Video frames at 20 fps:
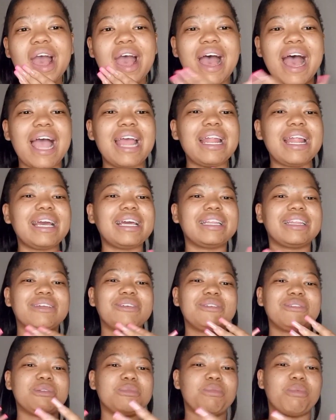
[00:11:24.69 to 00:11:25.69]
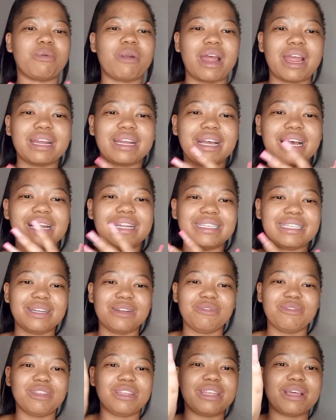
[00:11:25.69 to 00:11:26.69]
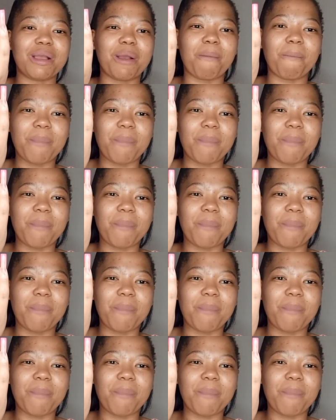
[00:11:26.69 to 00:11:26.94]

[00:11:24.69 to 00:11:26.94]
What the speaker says: I like those bright colors and everything,